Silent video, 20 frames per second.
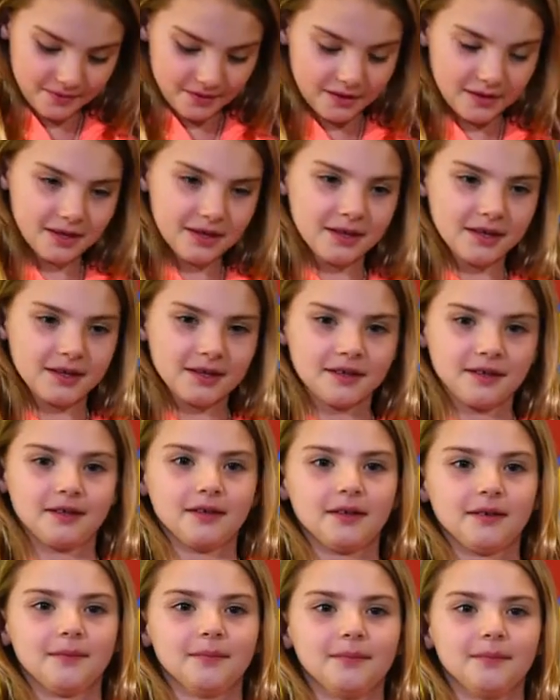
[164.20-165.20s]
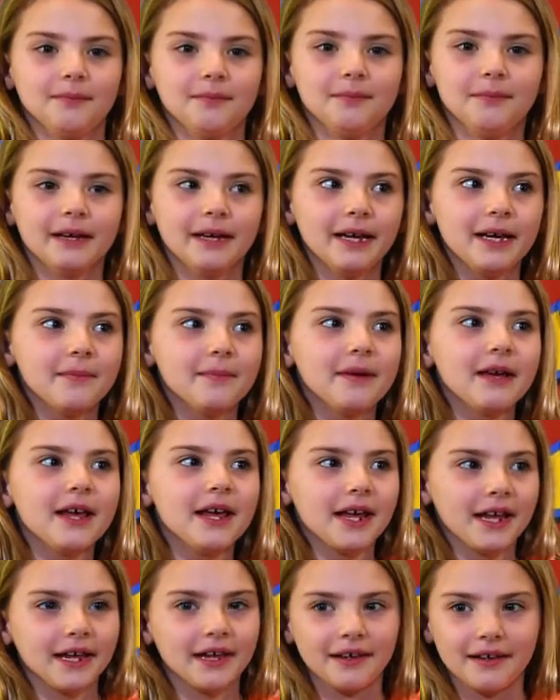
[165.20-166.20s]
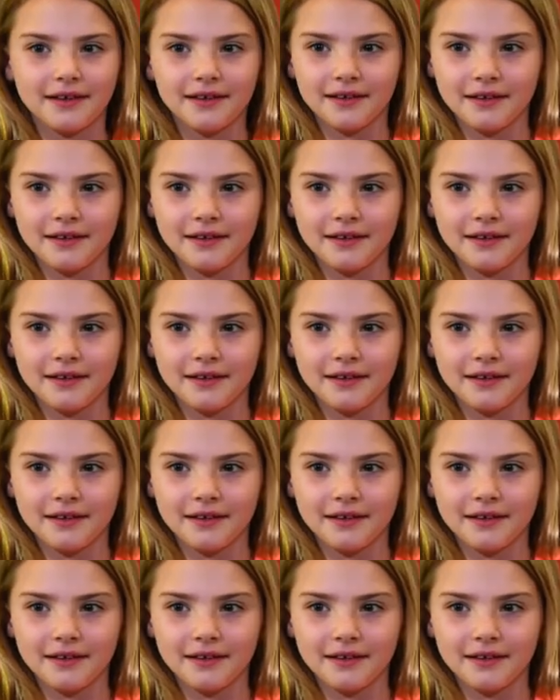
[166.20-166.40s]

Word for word: it's a good one. Maybe. Maybe. something better